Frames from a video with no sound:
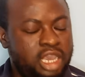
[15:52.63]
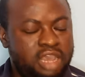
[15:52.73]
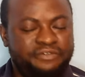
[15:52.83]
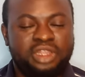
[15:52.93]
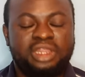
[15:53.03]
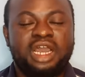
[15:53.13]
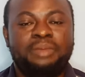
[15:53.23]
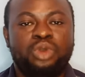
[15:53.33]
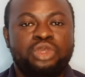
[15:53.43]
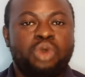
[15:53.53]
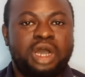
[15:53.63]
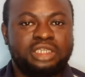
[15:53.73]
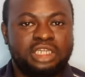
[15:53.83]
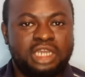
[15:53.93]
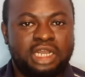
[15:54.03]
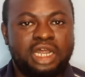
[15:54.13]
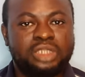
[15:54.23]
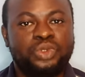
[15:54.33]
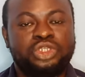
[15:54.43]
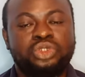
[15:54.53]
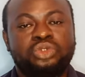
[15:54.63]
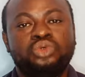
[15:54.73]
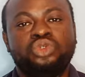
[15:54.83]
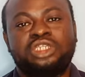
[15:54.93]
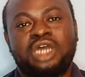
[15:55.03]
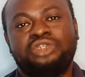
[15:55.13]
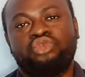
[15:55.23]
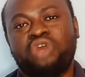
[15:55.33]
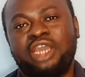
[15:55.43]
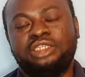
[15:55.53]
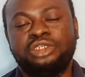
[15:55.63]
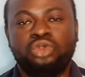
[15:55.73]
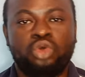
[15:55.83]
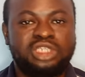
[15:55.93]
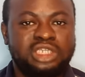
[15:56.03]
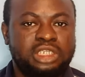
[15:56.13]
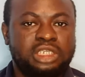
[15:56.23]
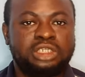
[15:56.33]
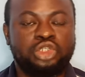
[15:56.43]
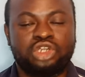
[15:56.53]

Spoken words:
Every time when you are in the graduate school, start writing your thesis,